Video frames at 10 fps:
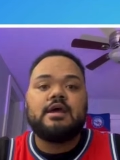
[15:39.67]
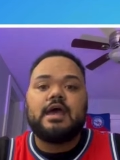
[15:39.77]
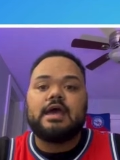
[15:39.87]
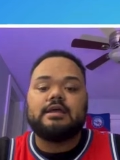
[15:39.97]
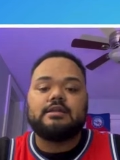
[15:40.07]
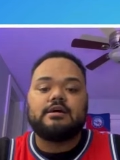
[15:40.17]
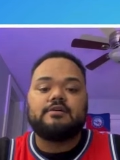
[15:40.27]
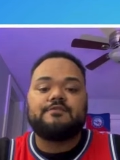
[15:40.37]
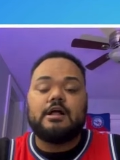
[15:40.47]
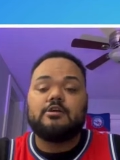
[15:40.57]
and
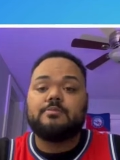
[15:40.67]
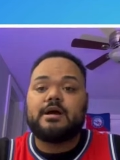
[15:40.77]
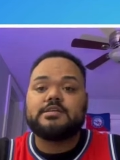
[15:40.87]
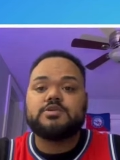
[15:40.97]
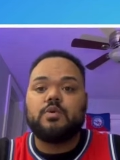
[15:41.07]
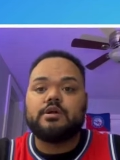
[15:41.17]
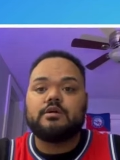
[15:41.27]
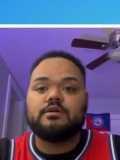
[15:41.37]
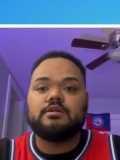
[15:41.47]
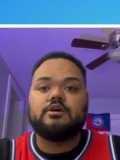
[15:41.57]
follow my
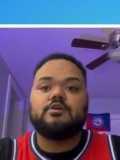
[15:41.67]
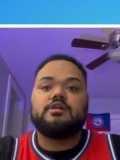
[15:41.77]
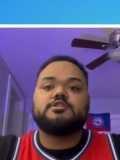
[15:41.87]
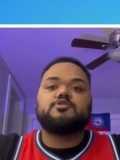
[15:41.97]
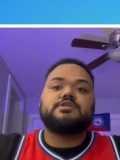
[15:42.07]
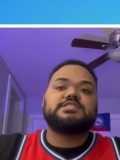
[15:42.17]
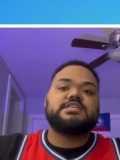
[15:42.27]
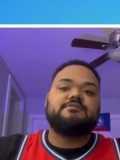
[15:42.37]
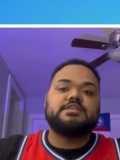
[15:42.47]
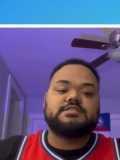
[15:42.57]
Twitter, you know,
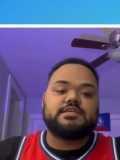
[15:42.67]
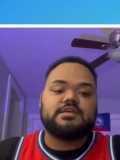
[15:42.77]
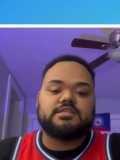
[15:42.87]
ClutchChris76.